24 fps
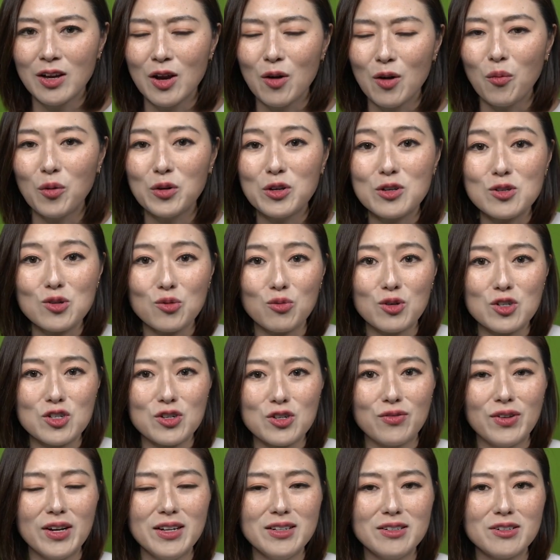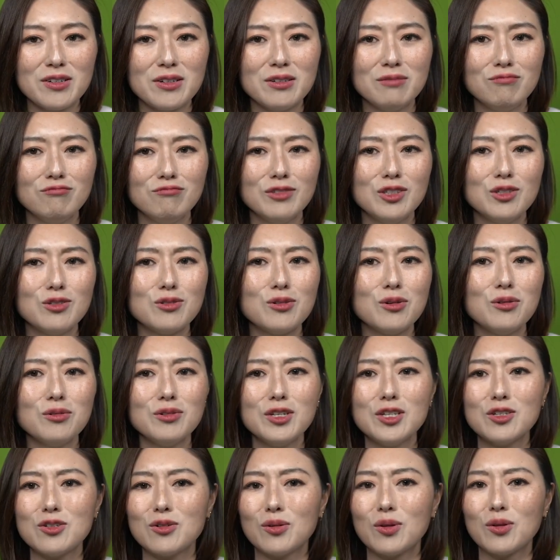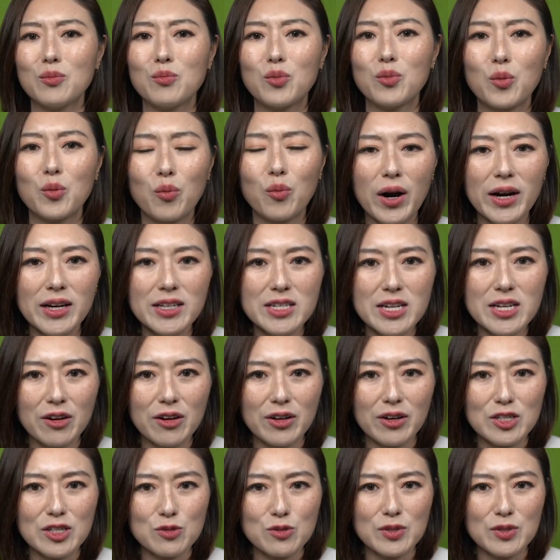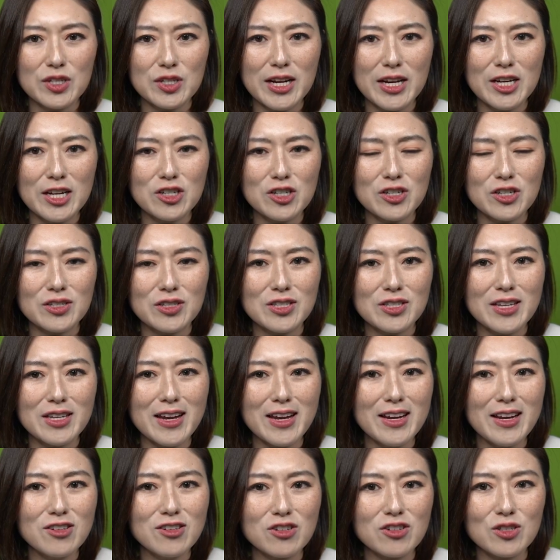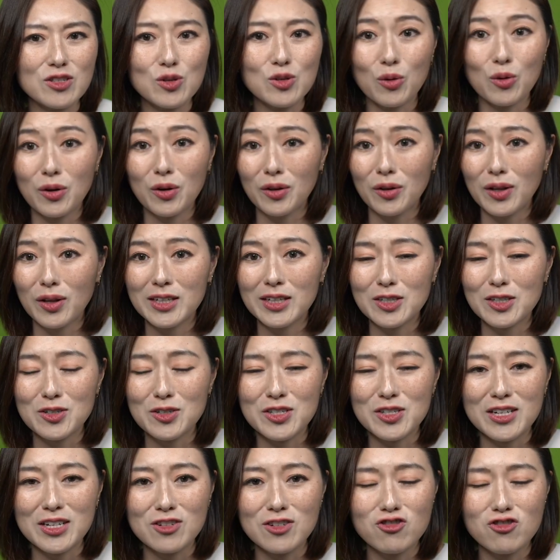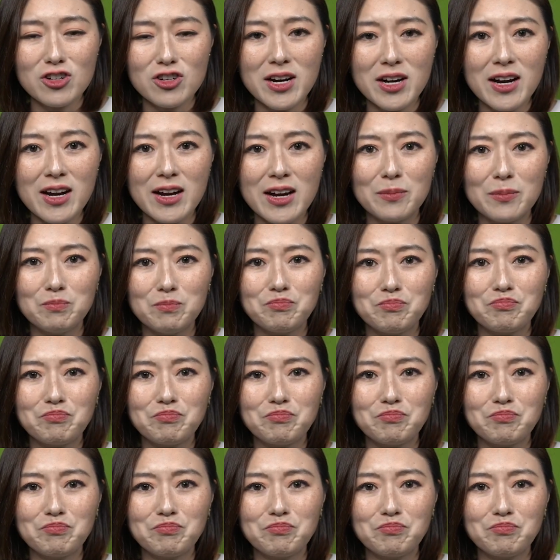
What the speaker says: When you switch a vendor, you don't need to learn proprietary instrumentations, agents, or collectors each time.